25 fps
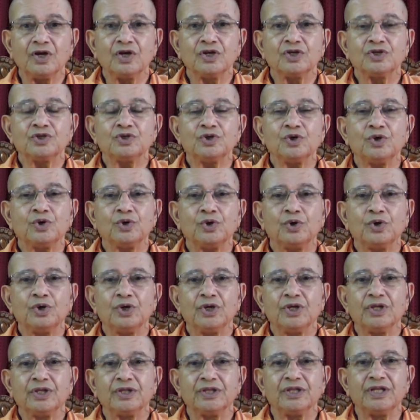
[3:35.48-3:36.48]
So
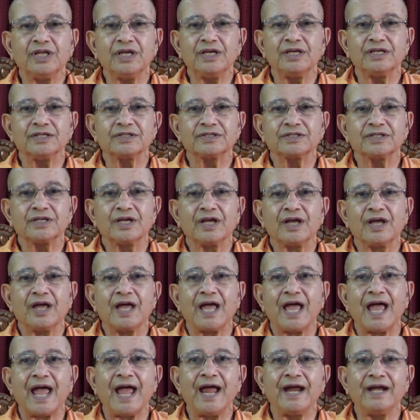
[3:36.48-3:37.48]
this,
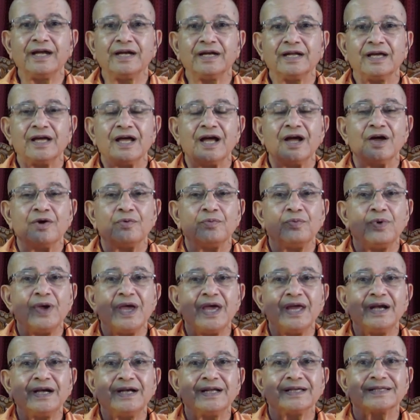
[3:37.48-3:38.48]
and
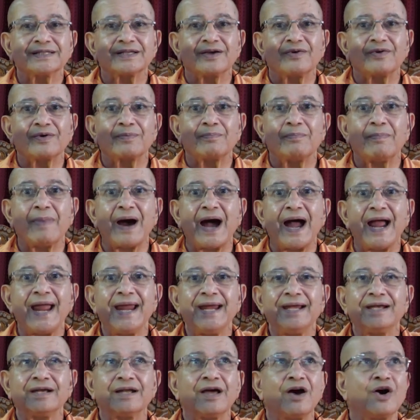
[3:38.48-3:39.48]
where does our
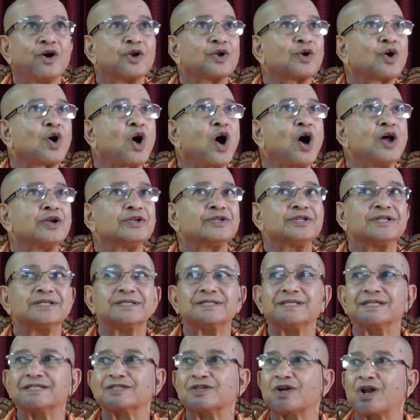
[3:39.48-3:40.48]
mind, our
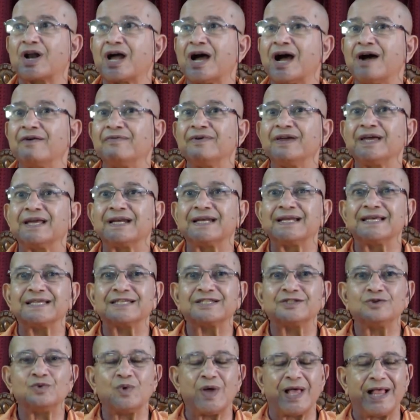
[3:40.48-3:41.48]
consciousness, our
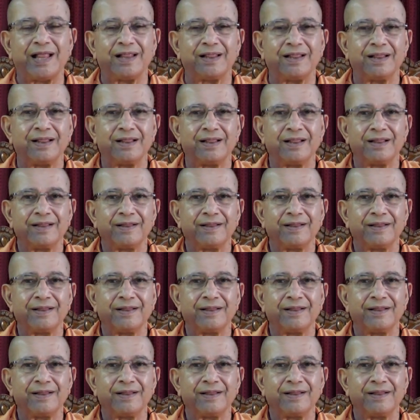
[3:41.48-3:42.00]
awareness dwell?